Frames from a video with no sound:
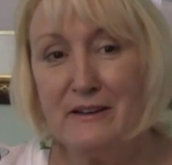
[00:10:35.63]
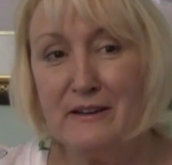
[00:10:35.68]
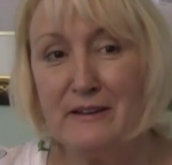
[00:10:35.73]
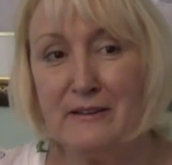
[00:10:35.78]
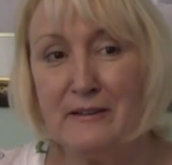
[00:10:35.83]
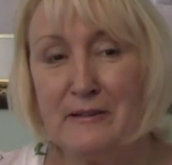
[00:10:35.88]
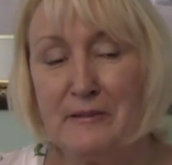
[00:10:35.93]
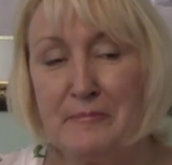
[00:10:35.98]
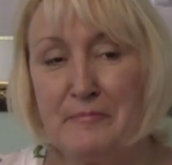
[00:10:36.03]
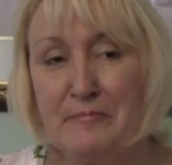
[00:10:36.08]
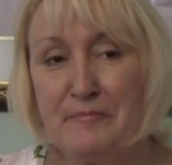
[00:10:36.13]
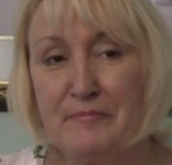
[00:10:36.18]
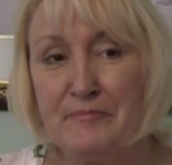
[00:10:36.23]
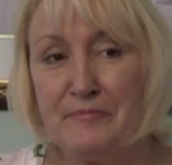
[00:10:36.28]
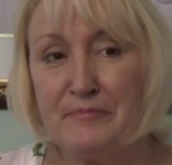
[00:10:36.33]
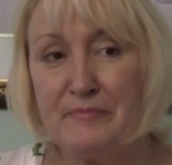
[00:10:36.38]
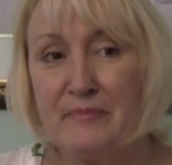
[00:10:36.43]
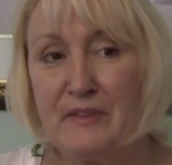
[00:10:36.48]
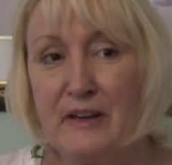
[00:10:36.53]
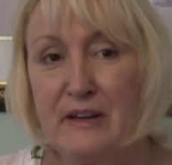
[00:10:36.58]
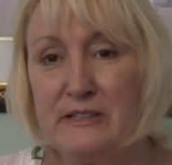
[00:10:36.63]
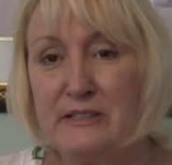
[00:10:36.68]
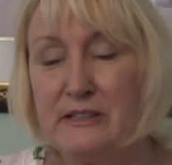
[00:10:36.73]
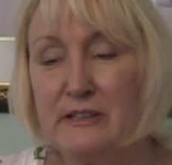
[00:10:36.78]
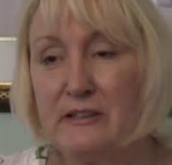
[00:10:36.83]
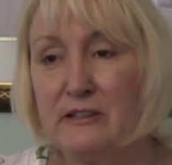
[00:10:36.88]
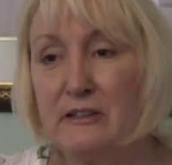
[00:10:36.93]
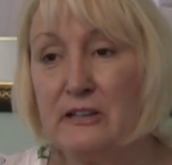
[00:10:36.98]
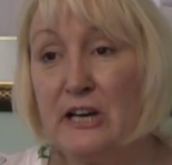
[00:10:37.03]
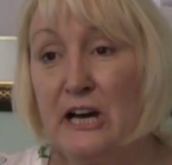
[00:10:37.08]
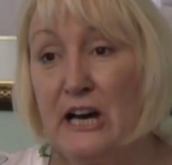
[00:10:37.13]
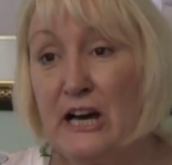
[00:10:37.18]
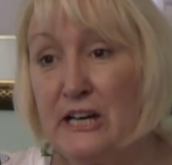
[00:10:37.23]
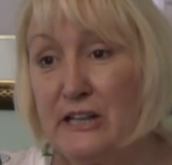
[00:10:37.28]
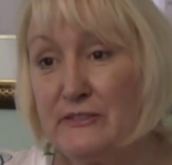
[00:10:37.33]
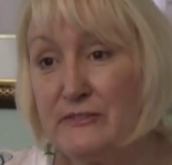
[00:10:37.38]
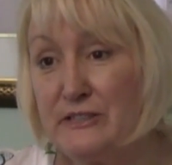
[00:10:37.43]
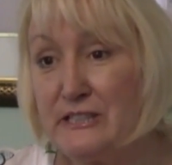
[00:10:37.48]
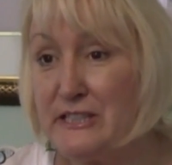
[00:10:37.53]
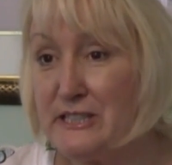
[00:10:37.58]
I did a lot
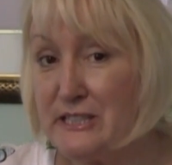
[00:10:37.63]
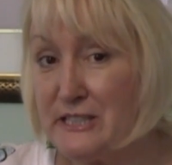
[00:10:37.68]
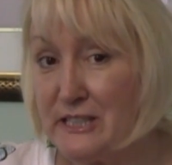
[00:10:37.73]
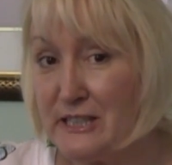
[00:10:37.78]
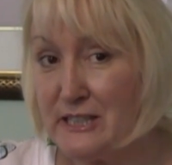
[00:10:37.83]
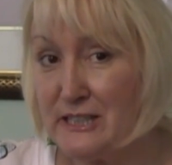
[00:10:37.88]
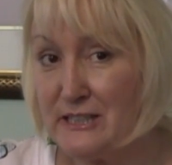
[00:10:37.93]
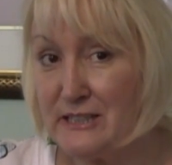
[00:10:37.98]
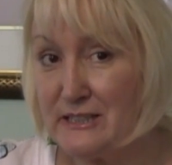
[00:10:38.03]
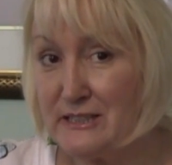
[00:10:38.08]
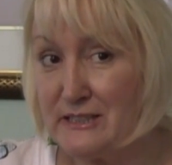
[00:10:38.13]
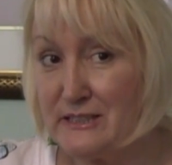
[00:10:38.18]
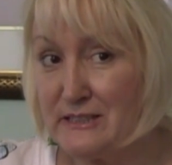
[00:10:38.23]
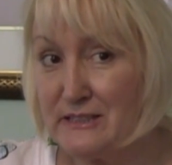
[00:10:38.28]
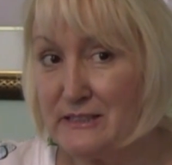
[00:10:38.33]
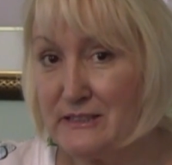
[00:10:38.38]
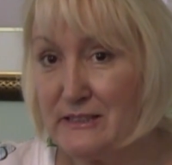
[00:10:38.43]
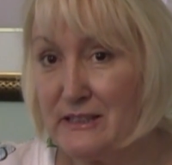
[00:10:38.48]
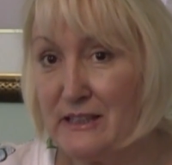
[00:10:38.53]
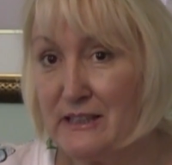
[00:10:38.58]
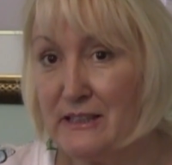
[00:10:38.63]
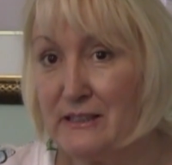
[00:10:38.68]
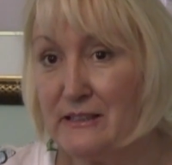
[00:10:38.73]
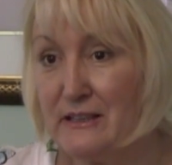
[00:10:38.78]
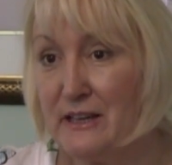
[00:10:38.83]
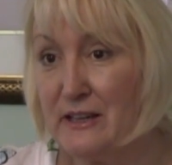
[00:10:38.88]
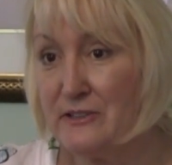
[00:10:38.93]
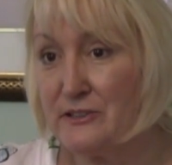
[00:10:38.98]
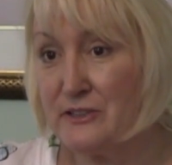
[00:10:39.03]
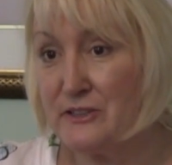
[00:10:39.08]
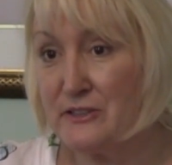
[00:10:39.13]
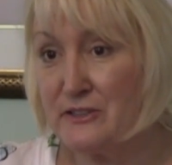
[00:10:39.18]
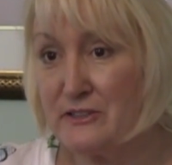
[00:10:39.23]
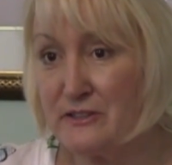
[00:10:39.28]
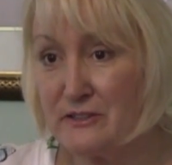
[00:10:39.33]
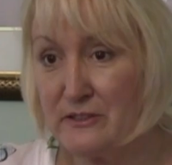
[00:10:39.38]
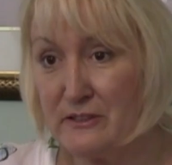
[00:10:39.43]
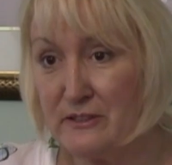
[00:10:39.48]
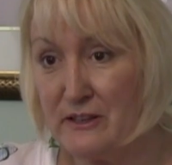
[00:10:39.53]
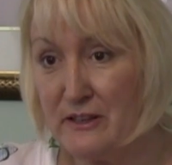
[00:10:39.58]
of detox, and not just
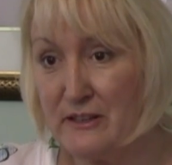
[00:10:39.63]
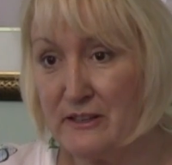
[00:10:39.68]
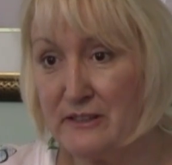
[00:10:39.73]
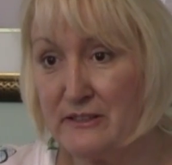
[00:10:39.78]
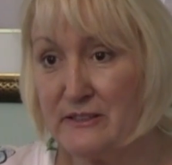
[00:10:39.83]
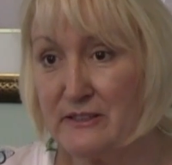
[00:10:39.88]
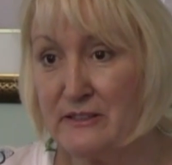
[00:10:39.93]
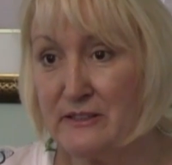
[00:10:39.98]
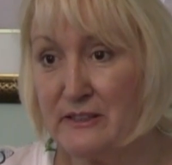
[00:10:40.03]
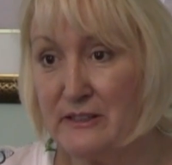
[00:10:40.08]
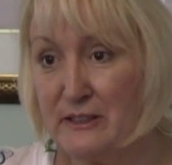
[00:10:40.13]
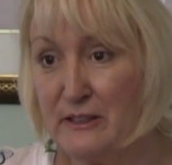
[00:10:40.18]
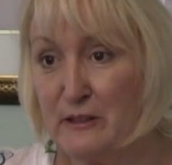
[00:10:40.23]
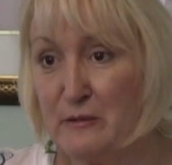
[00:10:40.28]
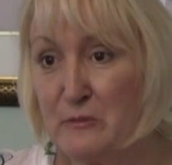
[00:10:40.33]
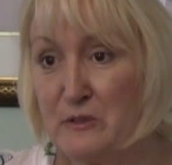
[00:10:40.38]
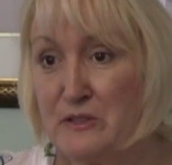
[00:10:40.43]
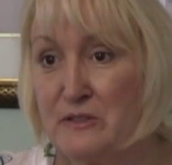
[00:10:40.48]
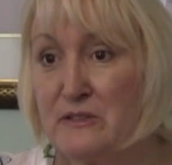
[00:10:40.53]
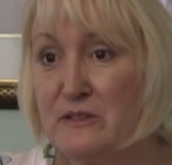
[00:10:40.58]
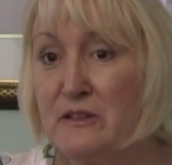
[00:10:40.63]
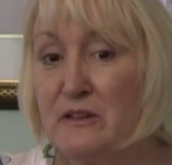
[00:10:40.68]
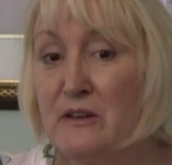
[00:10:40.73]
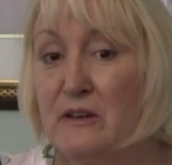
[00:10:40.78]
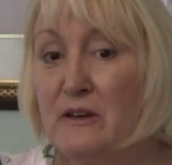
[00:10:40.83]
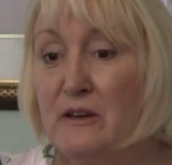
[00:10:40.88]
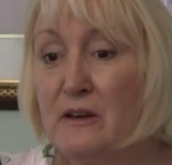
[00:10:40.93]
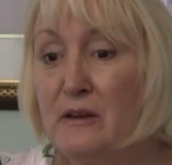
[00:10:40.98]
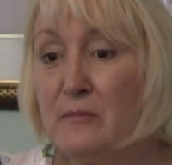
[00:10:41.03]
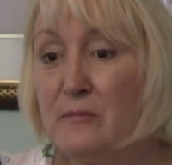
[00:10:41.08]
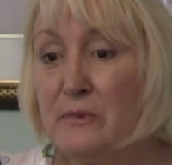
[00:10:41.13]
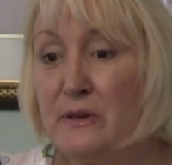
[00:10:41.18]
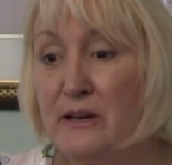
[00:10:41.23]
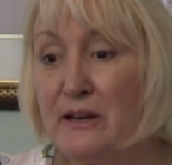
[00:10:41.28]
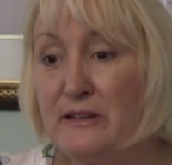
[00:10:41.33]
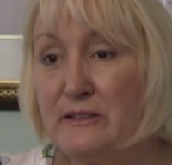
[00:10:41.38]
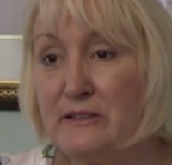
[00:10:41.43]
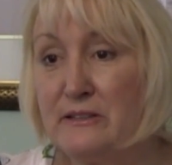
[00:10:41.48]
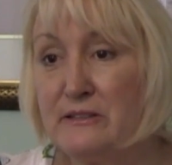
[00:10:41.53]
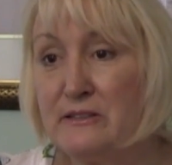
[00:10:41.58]
the colonics and the enemas, but
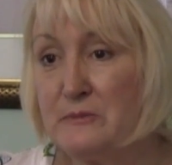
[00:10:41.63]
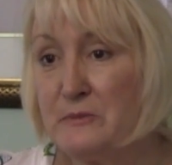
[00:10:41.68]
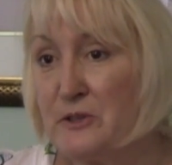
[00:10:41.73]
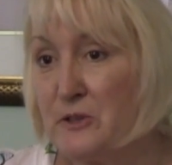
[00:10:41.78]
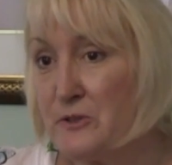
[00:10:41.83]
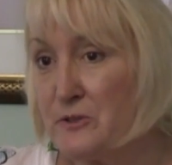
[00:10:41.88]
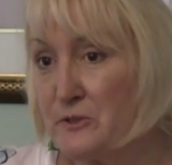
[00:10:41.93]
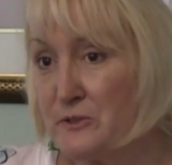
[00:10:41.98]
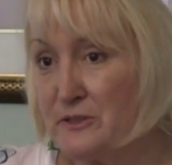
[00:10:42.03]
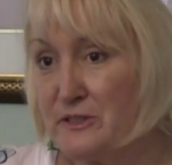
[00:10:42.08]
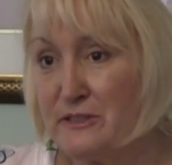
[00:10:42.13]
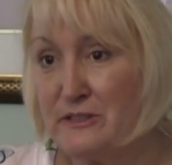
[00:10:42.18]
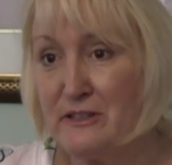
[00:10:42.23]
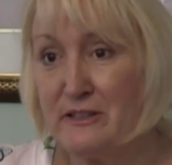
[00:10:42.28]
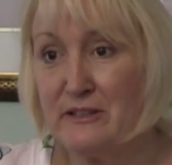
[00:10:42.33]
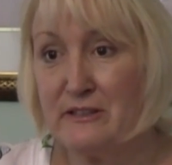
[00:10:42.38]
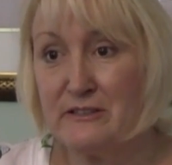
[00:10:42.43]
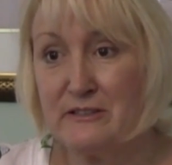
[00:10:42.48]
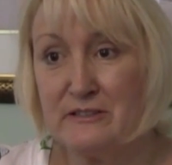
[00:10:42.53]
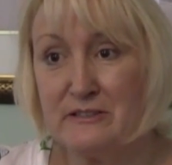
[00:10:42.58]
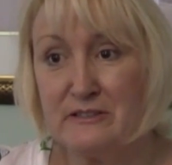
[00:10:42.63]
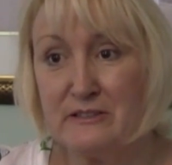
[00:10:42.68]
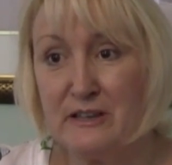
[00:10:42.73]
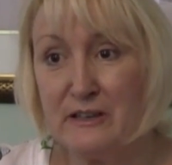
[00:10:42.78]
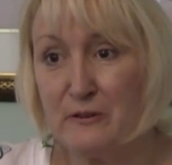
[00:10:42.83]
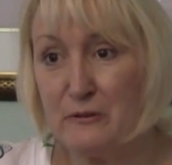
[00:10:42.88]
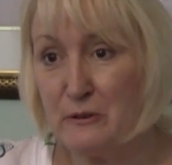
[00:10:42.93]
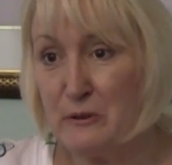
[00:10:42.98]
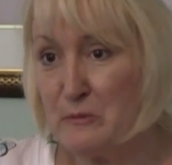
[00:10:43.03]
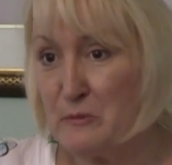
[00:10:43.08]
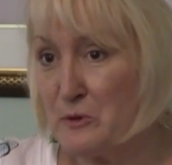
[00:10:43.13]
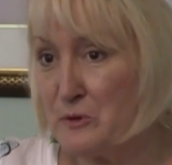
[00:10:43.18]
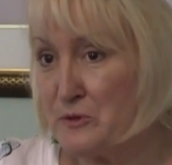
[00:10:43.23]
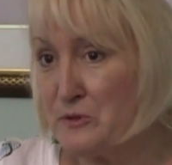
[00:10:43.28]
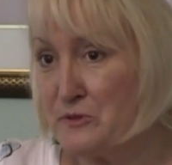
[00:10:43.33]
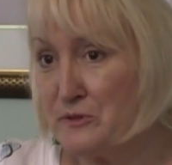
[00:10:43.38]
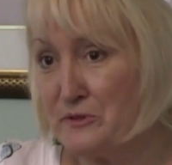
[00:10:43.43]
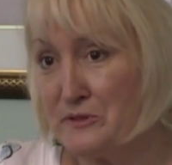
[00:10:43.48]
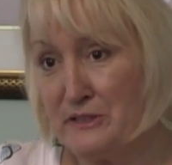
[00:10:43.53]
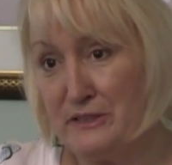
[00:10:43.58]
I did spiritual detox,
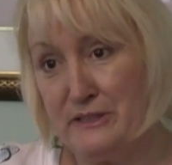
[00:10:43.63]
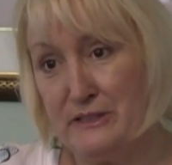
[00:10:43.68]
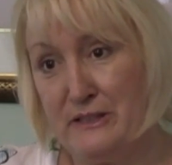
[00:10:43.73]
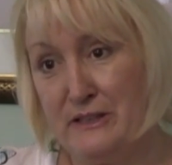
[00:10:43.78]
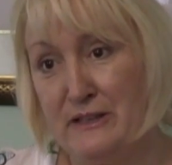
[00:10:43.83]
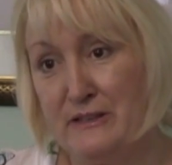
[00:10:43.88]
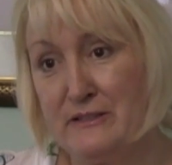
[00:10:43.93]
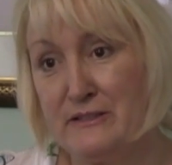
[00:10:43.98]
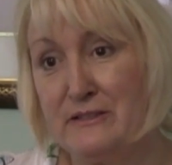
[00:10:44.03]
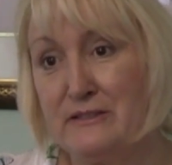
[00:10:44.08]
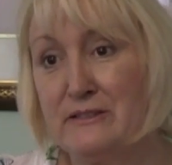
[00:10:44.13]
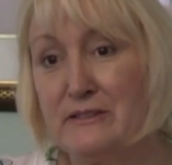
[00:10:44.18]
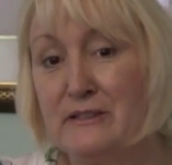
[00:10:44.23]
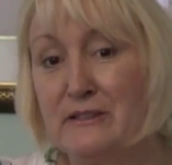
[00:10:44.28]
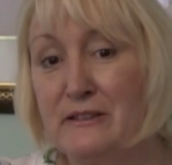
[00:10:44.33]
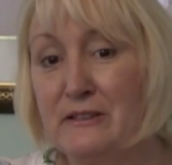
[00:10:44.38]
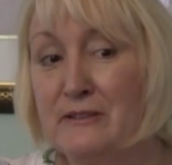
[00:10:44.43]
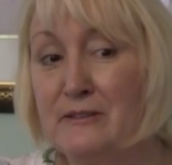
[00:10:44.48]
psycho-emotional detox,